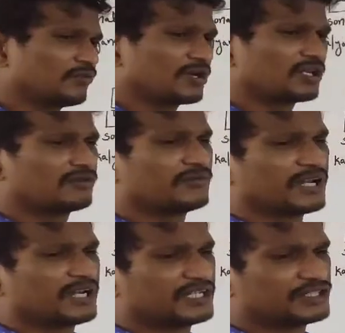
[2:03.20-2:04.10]
whatever
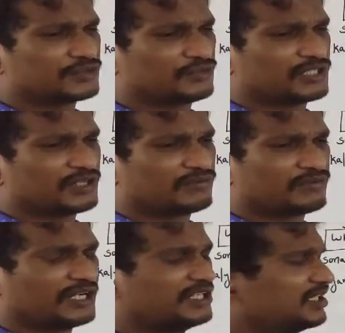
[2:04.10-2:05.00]
varieties we can
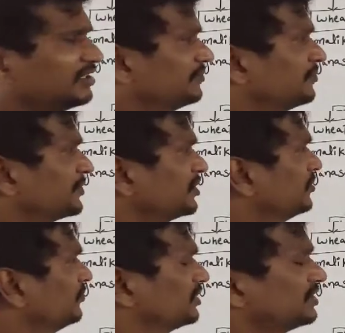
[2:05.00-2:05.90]
find
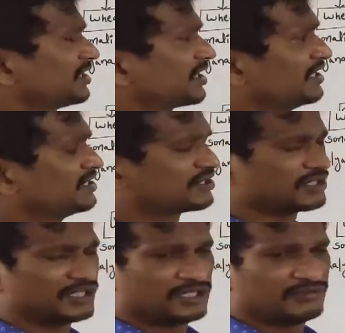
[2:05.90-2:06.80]
within the rice
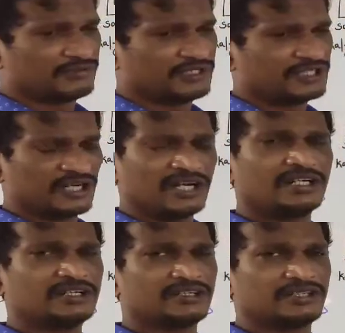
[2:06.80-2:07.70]
and wheat
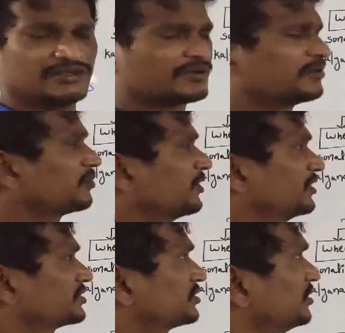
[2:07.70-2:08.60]
and different
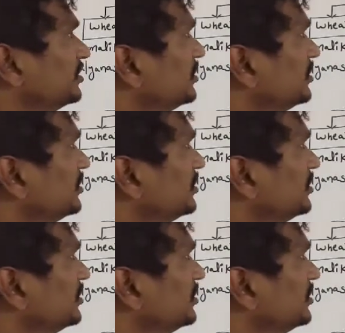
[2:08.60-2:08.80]
products.